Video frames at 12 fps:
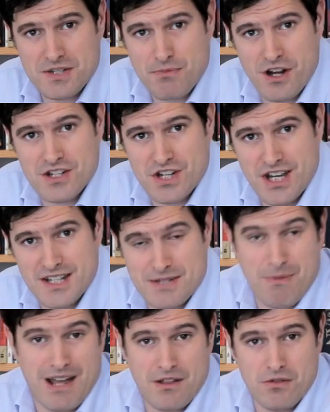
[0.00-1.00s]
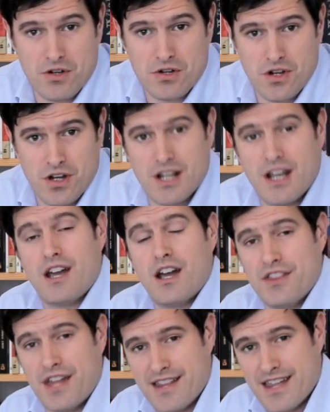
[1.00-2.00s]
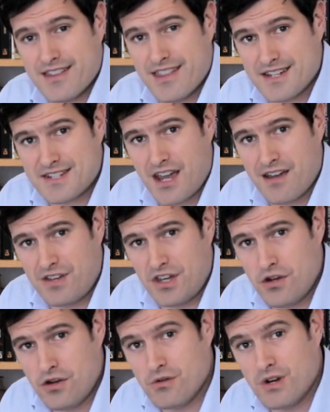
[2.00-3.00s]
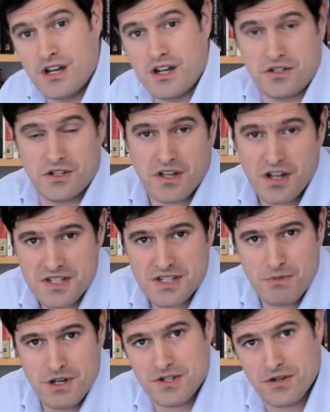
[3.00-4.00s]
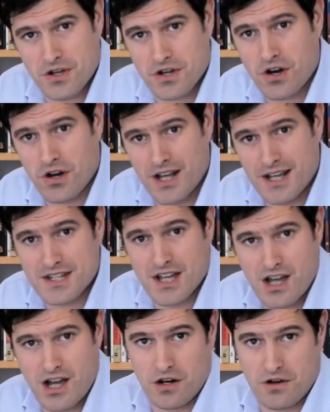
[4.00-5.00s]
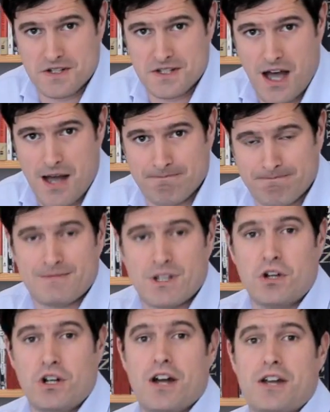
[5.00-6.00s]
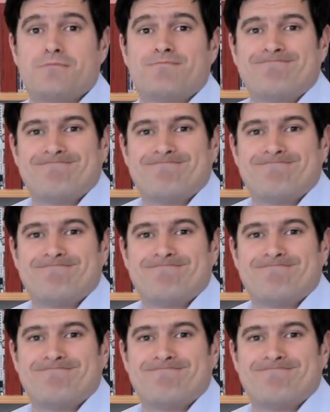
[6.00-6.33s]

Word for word: your spreadsheets, make them look good, and that they save you and your customers or your colleagues a lot of time. Good luck.